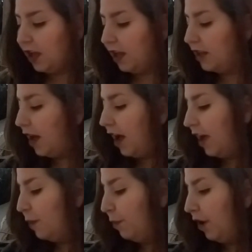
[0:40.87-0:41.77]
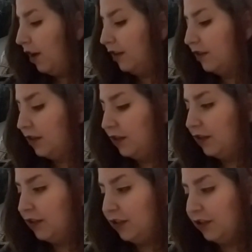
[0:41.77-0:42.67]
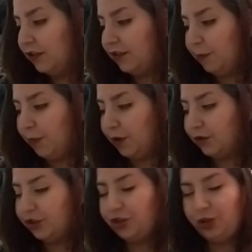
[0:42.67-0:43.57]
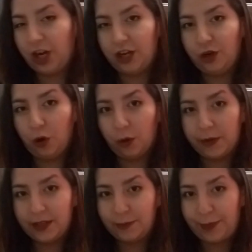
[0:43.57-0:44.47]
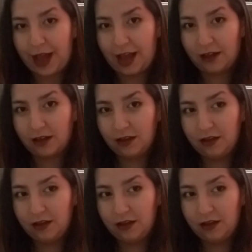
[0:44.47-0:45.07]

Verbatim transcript: And I bought the most ginormous bag